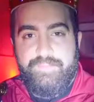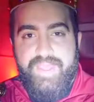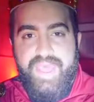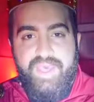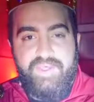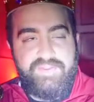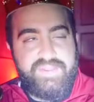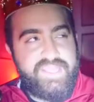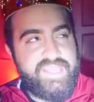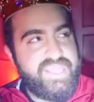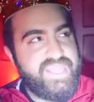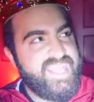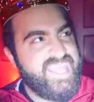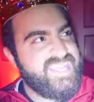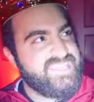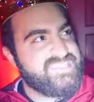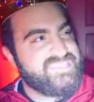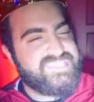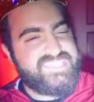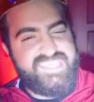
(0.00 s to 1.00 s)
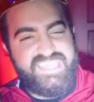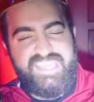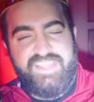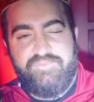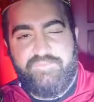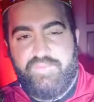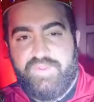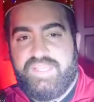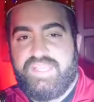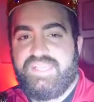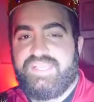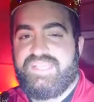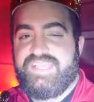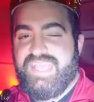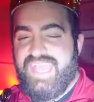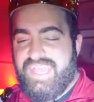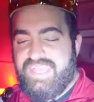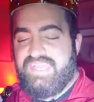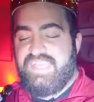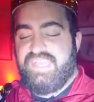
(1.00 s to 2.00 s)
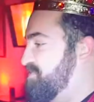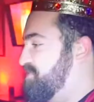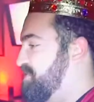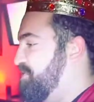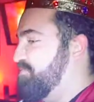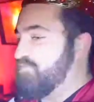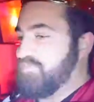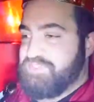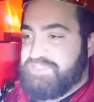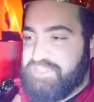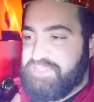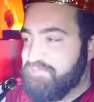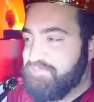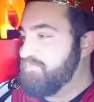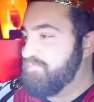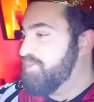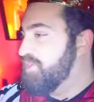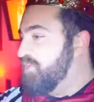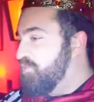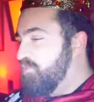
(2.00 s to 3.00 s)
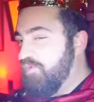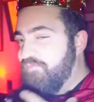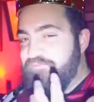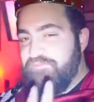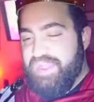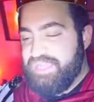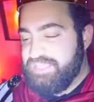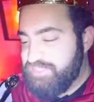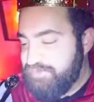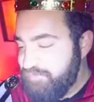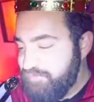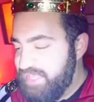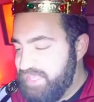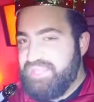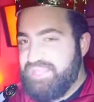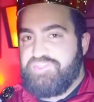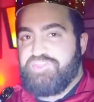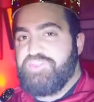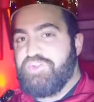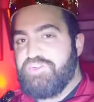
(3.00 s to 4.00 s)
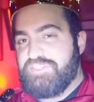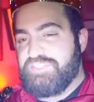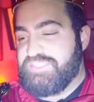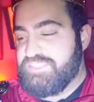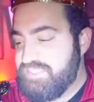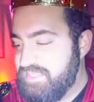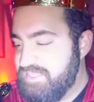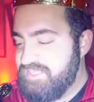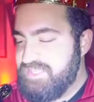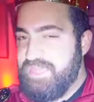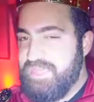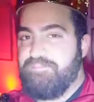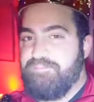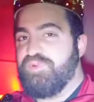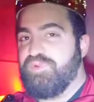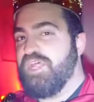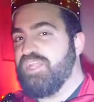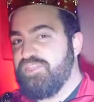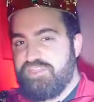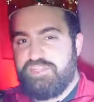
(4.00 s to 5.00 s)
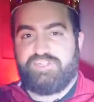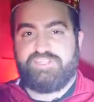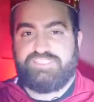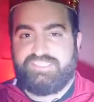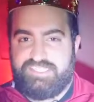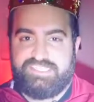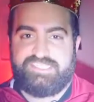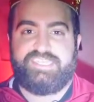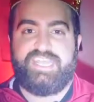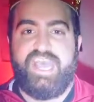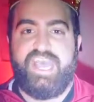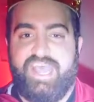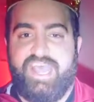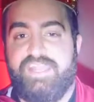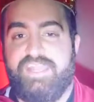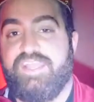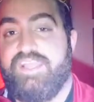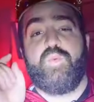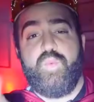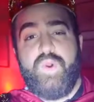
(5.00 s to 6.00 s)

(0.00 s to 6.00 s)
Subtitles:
him out and see if we could get some revenge for that thirst, that bloodthirst he's got.